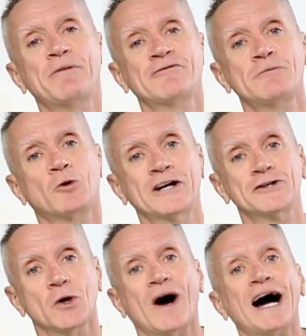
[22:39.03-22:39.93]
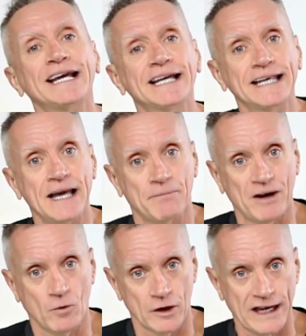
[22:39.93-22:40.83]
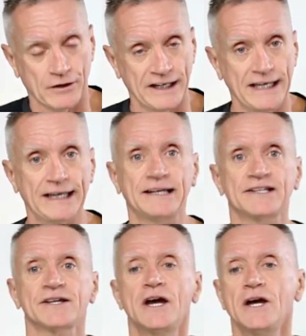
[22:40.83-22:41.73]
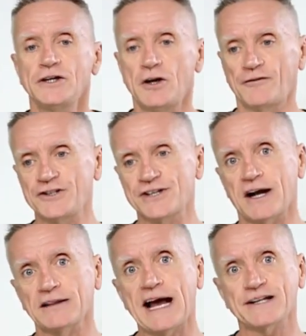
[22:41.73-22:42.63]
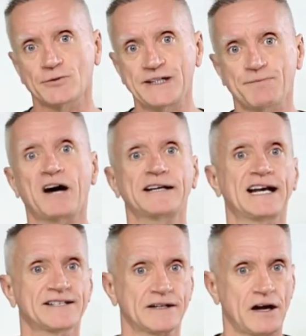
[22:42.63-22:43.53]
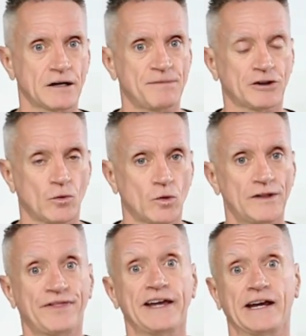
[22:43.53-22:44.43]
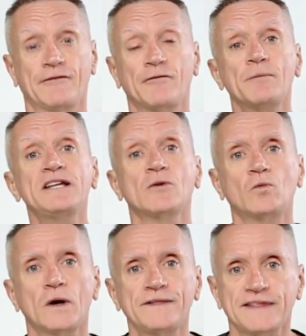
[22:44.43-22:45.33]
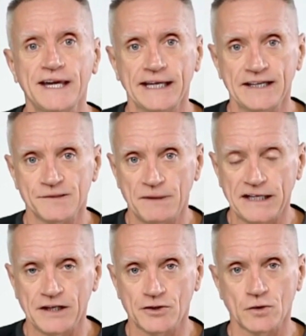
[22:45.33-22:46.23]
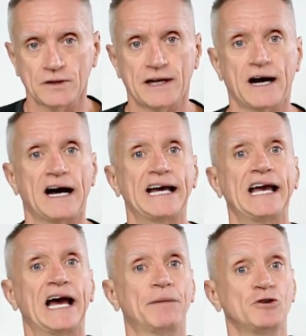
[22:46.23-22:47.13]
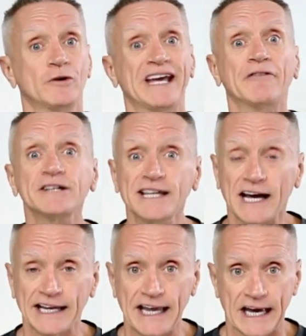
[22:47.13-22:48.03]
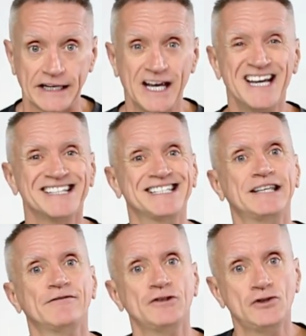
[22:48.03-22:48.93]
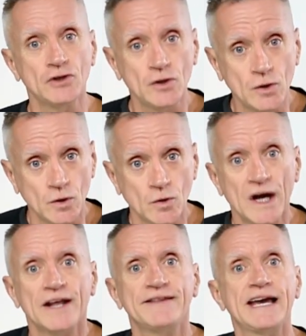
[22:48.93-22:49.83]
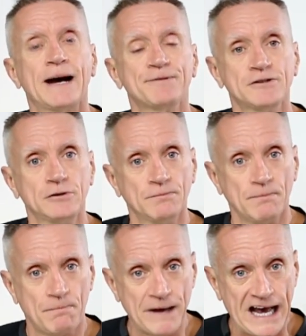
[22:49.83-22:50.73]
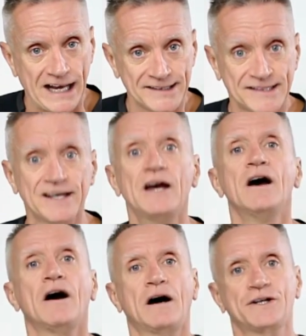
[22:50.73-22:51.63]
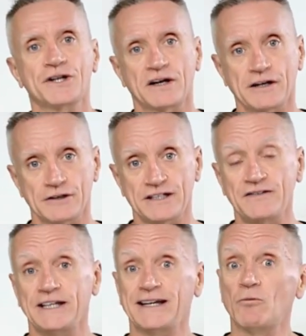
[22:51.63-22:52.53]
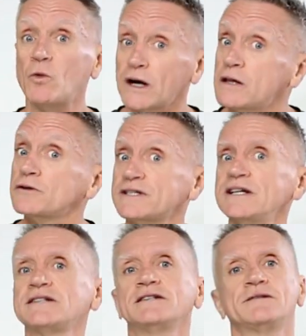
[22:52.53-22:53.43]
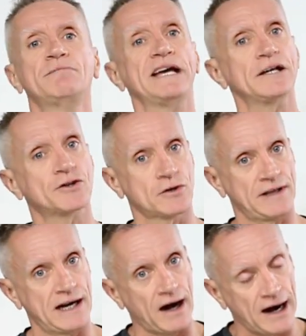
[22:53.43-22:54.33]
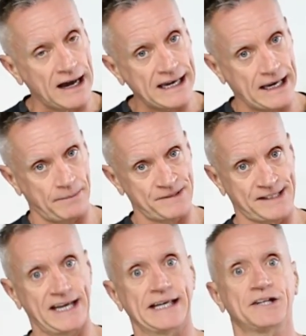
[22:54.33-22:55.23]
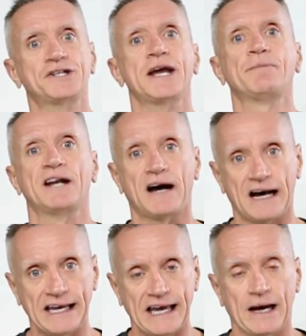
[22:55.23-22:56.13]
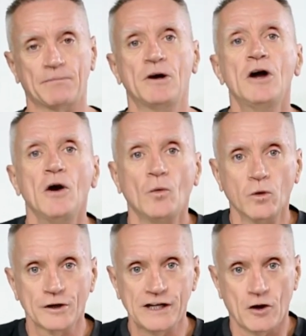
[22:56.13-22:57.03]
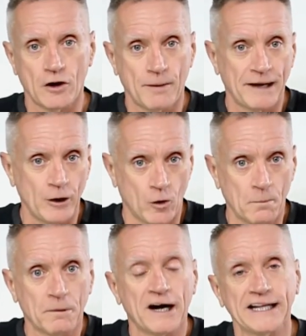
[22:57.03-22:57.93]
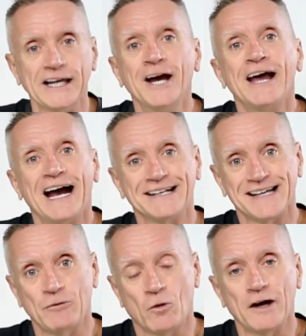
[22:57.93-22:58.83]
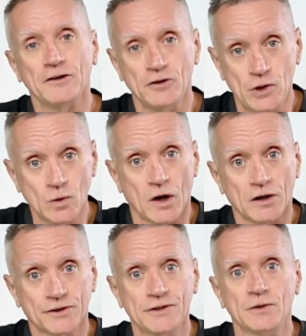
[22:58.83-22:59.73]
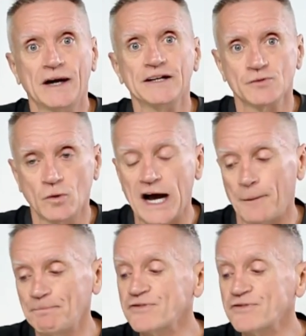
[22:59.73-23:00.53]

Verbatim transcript: every morning so I can get my workout in. It is, you know, if you saw last week's podcast, I talked about the one thing. And for me, the one thing is making sure that I am doing everything I can to give you the absolute best on John Garey TV. And one of those things is making sure that I am staying in shape and I am working hard on my own body as I want you all to as well.